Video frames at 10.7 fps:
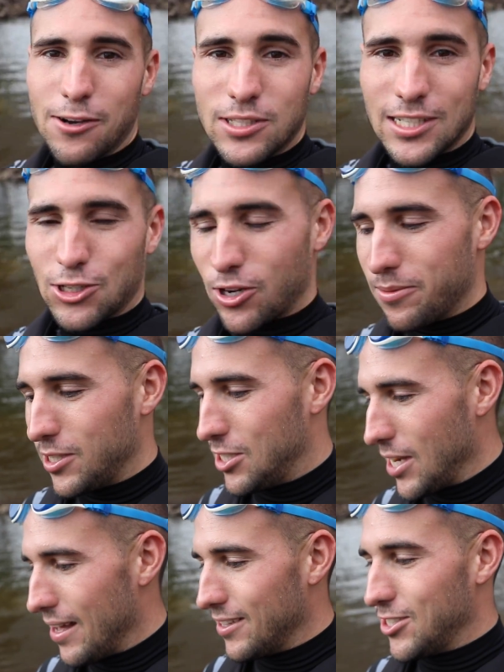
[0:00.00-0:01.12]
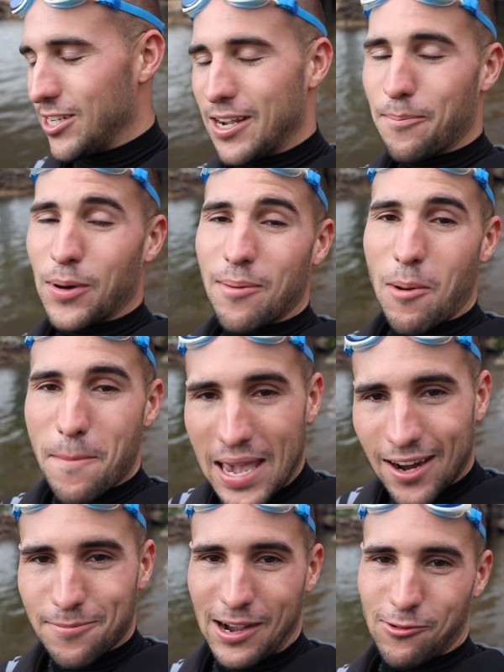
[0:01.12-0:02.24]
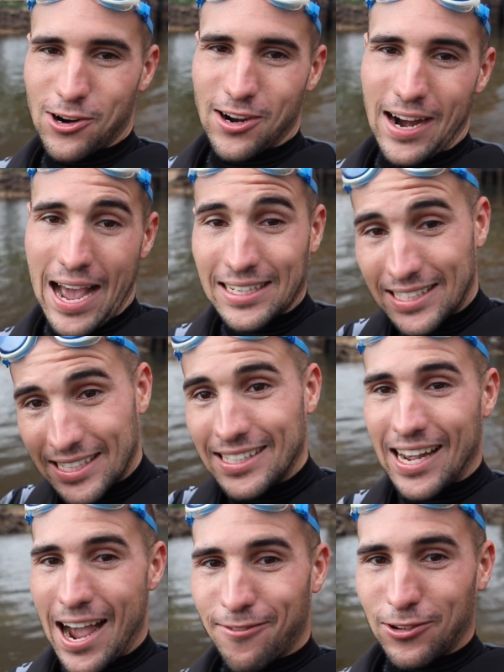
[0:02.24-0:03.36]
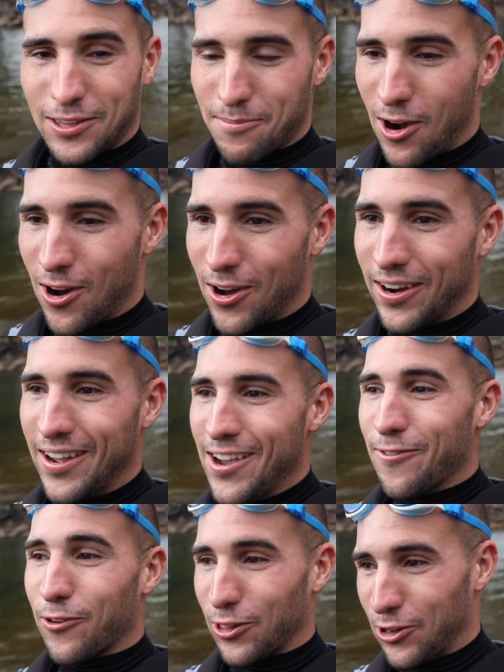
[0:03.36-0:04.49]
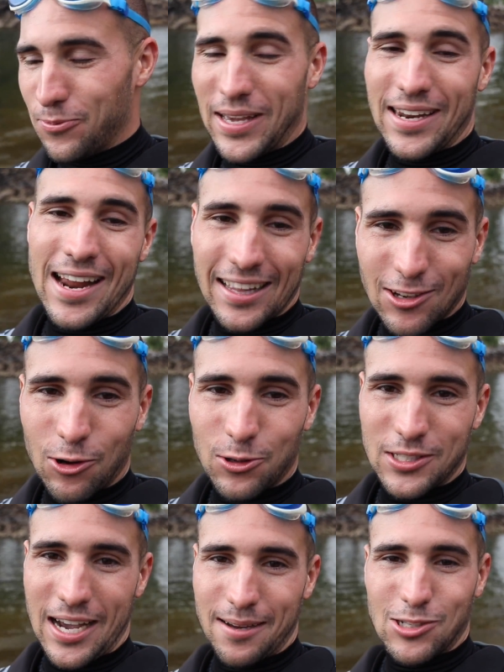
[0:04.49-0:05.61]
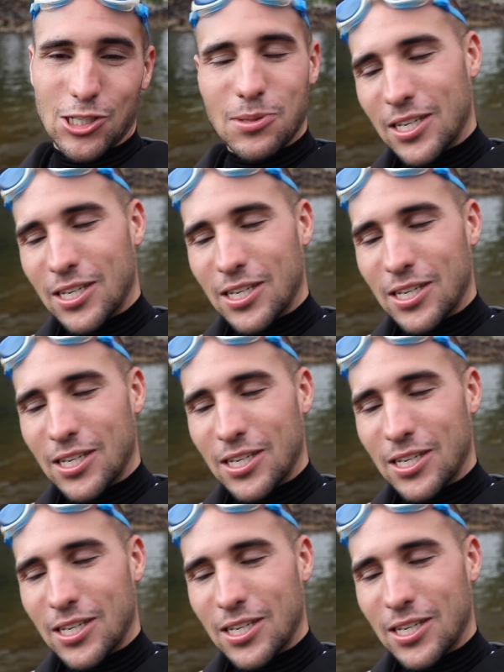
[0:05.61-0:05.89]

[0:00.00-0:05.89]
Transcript: It was extremely challenging, but I'm a man of my word. I did dive with them on for a little bit, not the whole time, just